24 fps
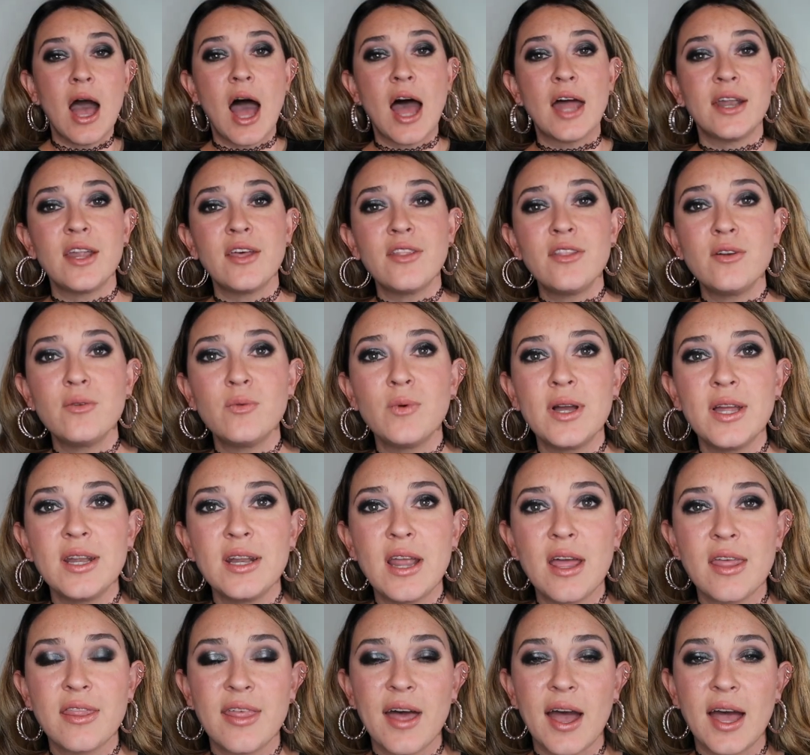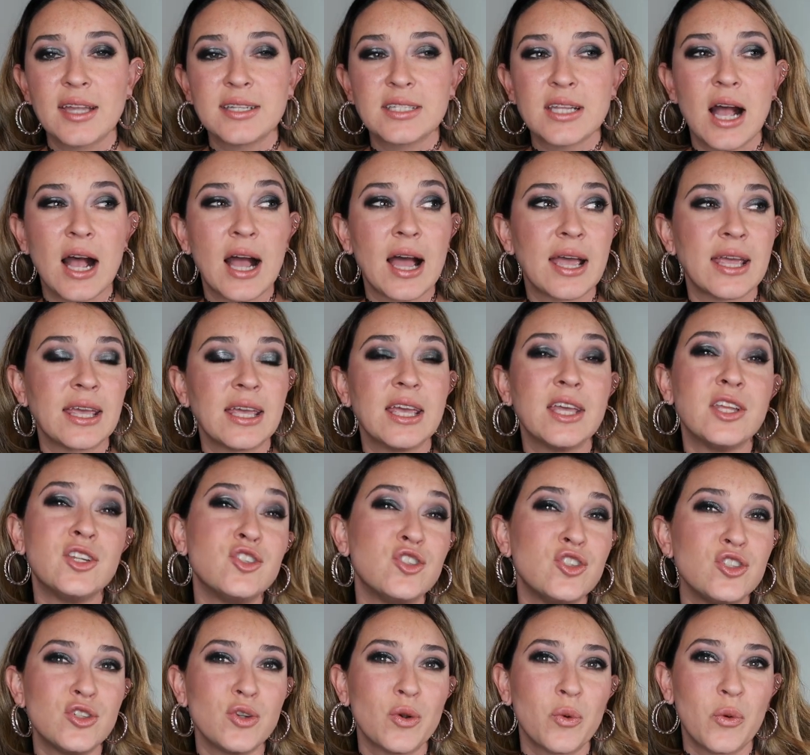Another one that I
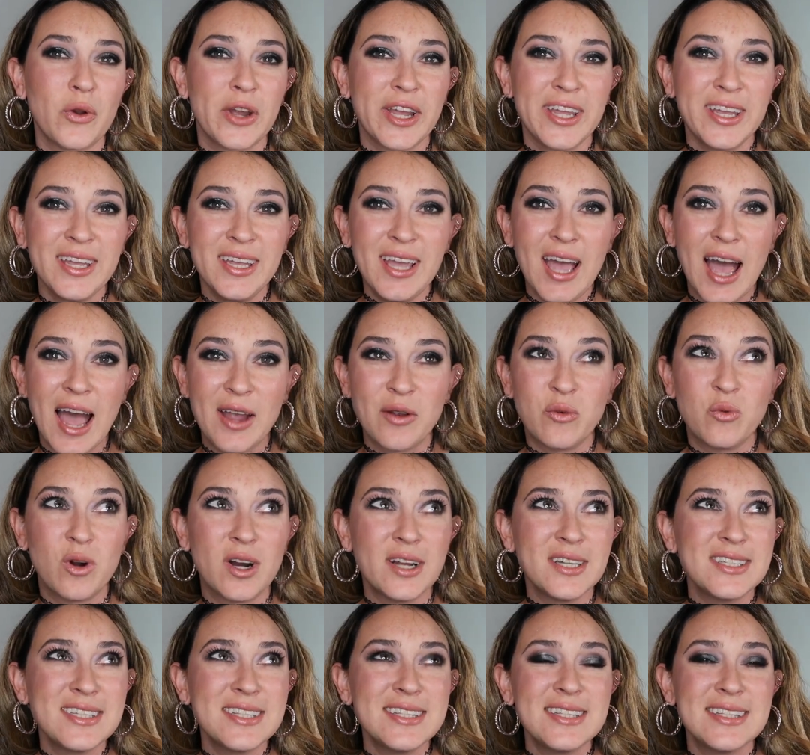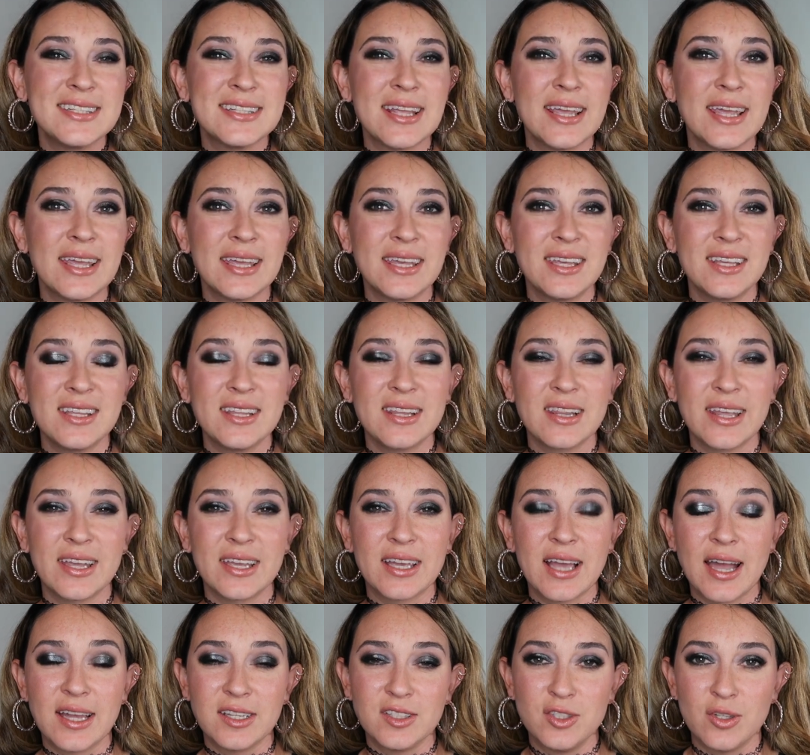enjoy, I want to say like
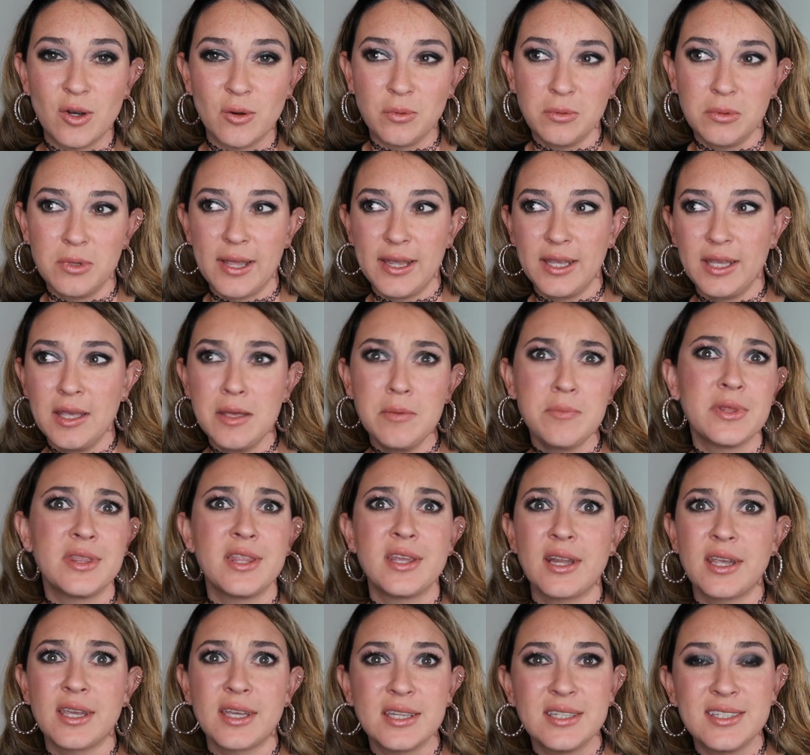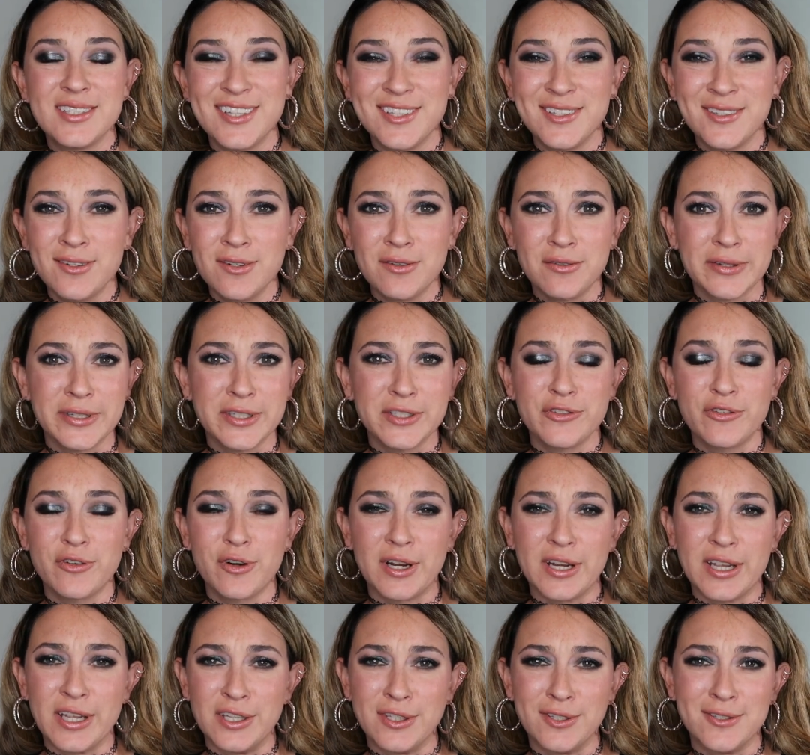I don't like it, but then I continue to reach for
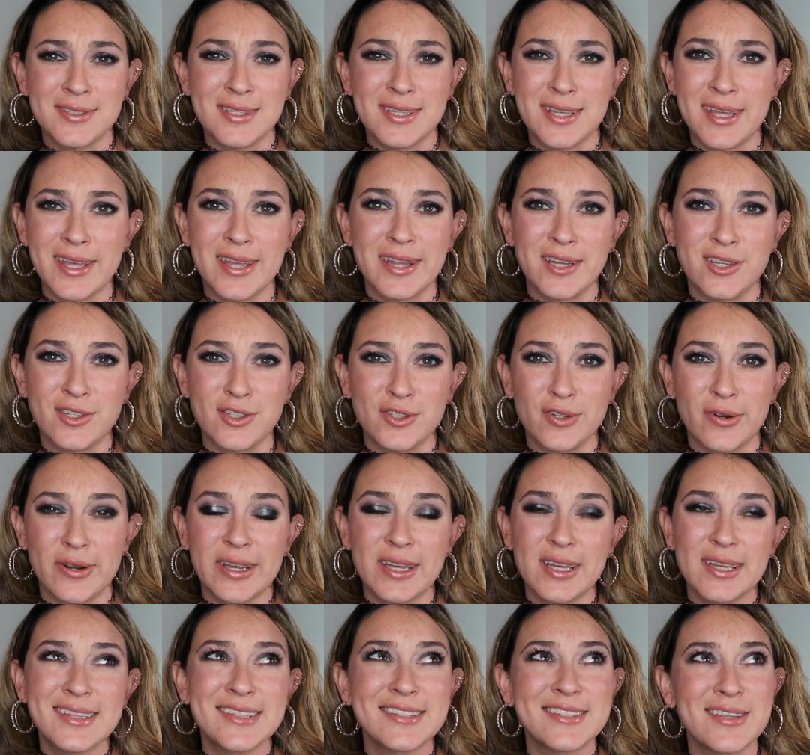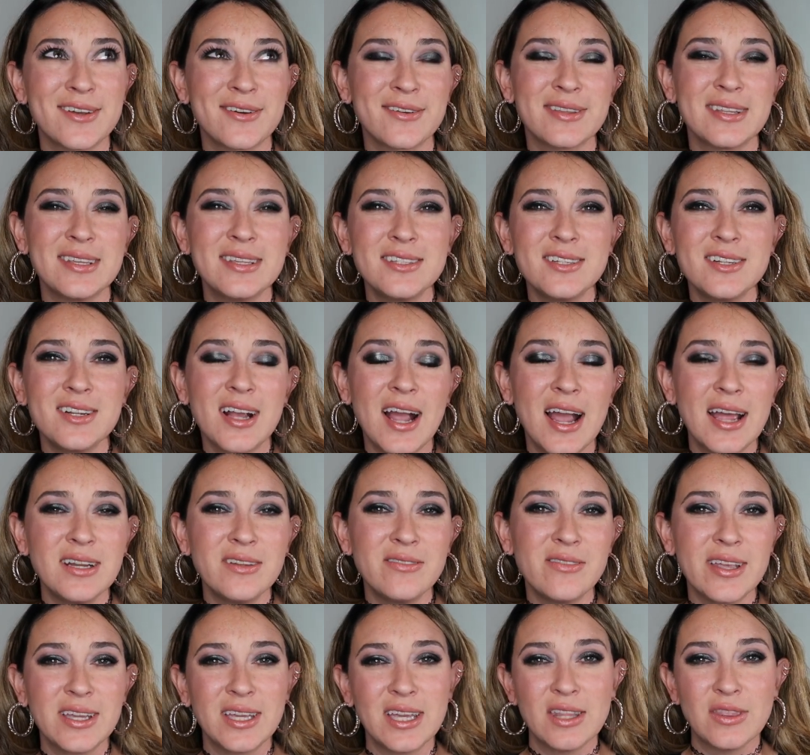it and use it and enjoy it. So these are kind of
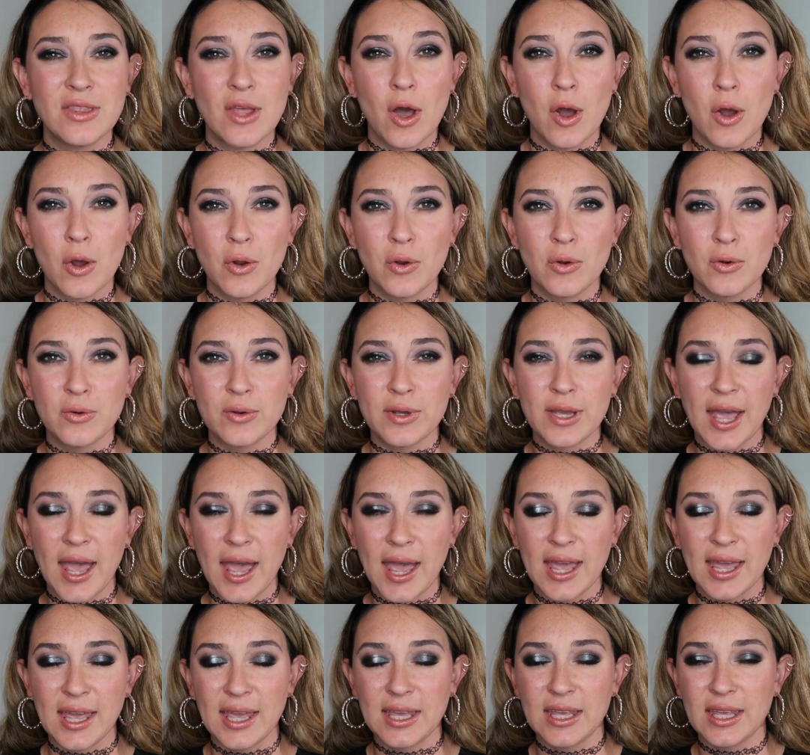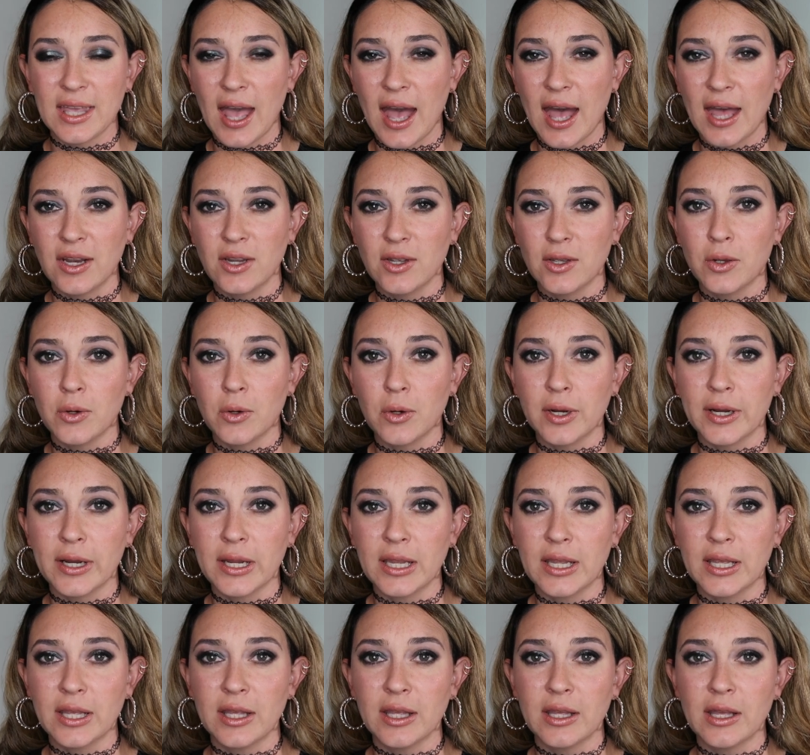like in the okay
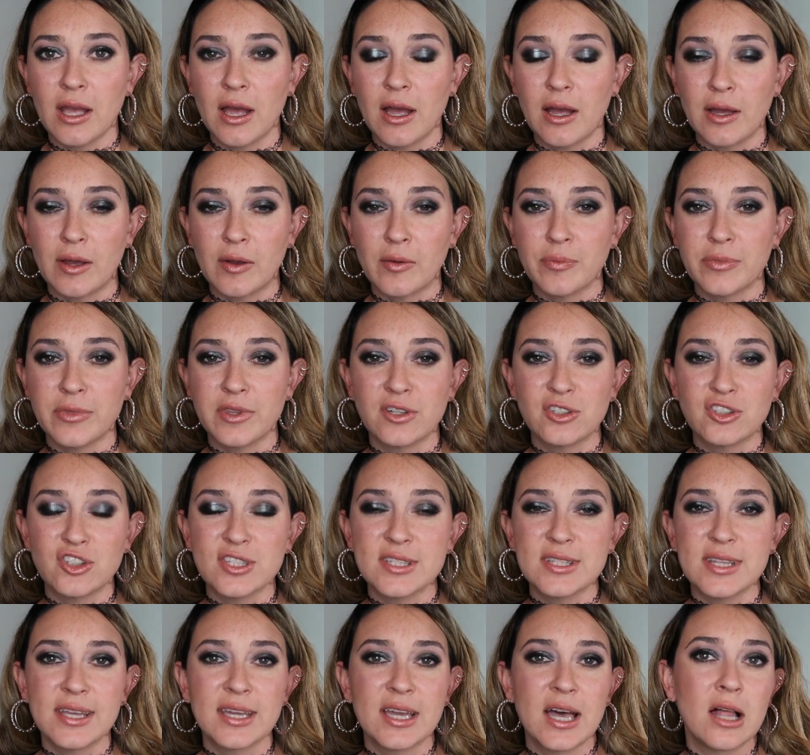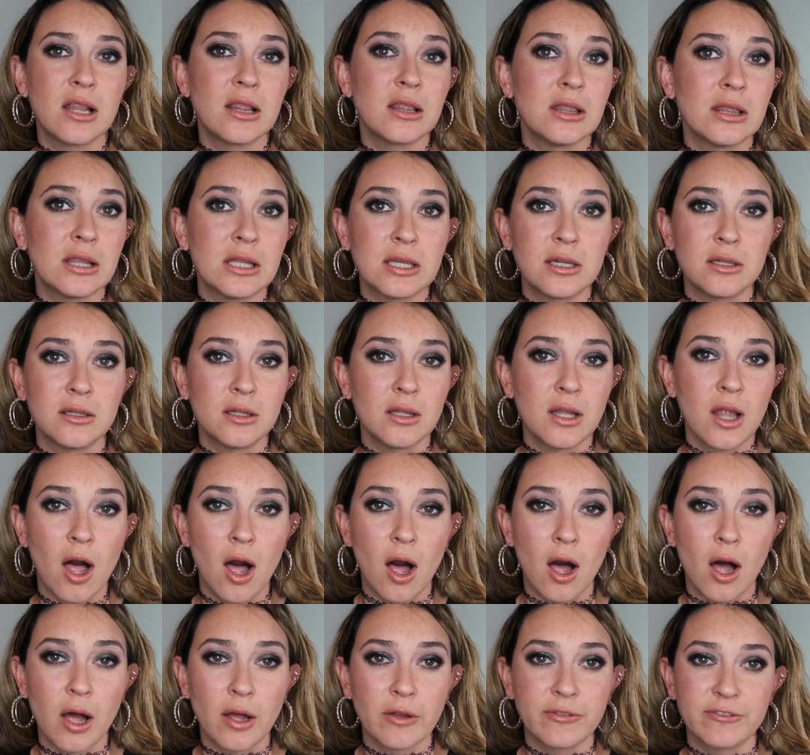category. Um, they're just like a little
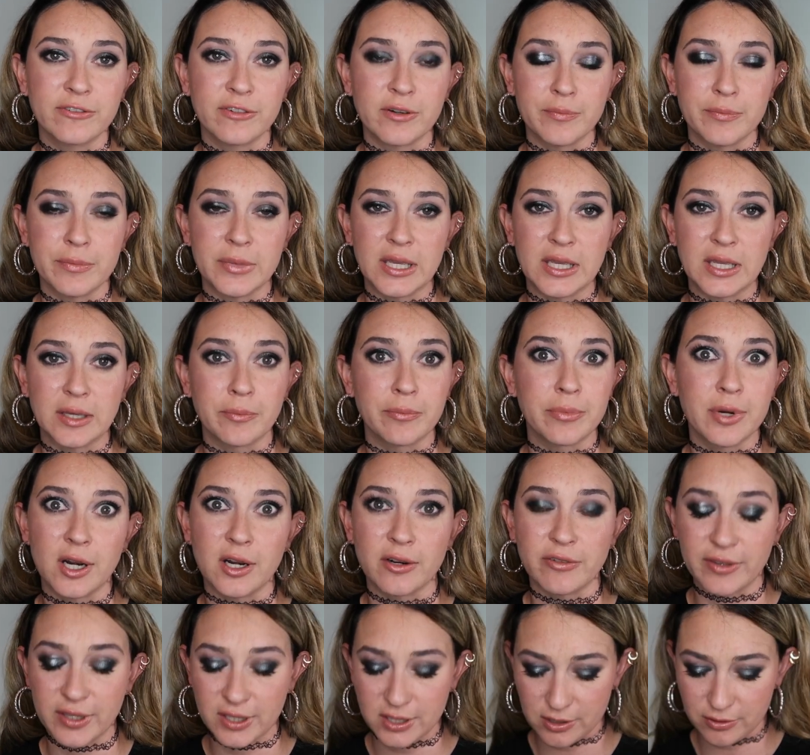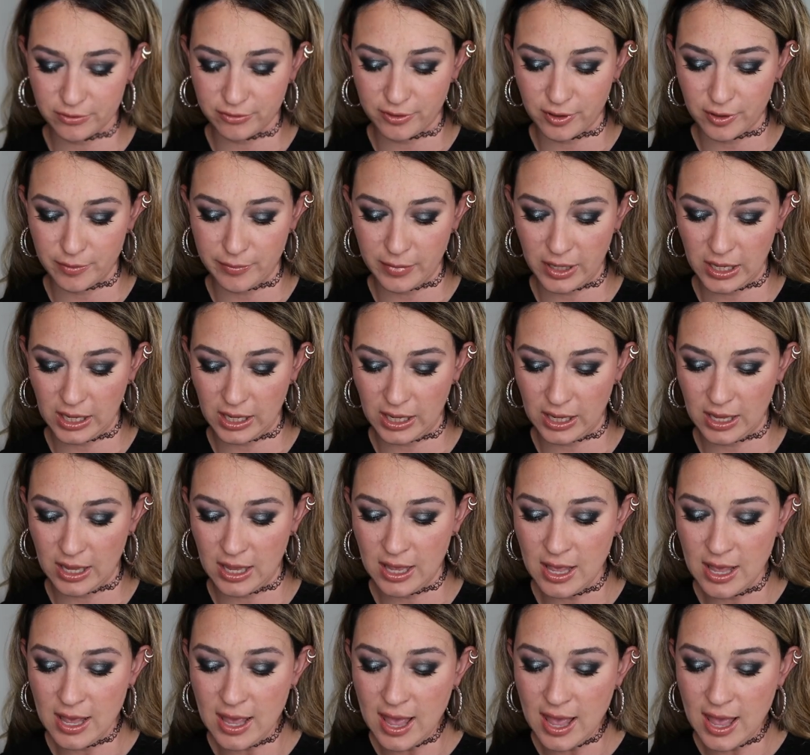off from being perfect for me.